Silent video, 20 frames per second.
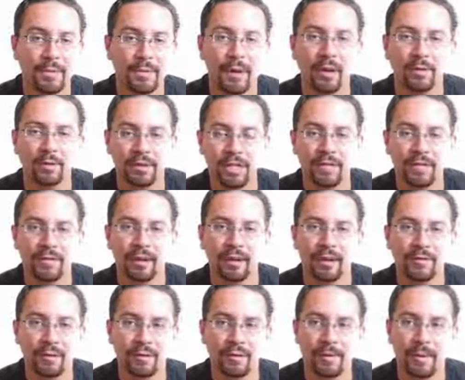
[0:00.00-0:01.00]
be my own teacher.
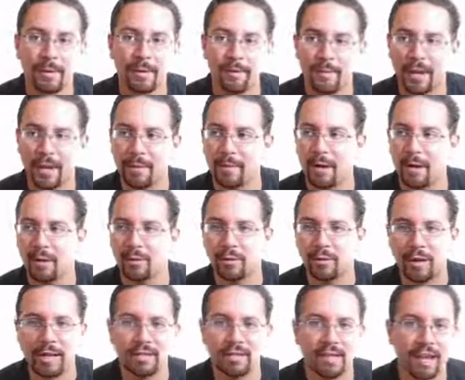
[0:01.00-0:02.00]
I have to make my own
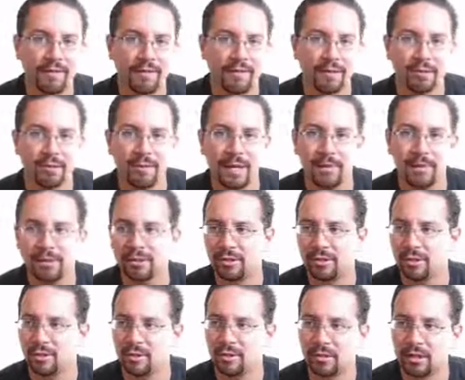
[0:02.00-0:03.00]
grades. I have to be able
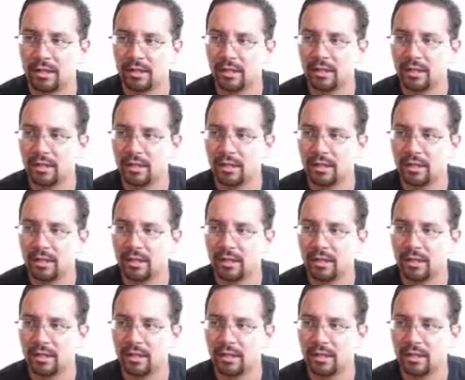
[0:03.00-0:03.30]
to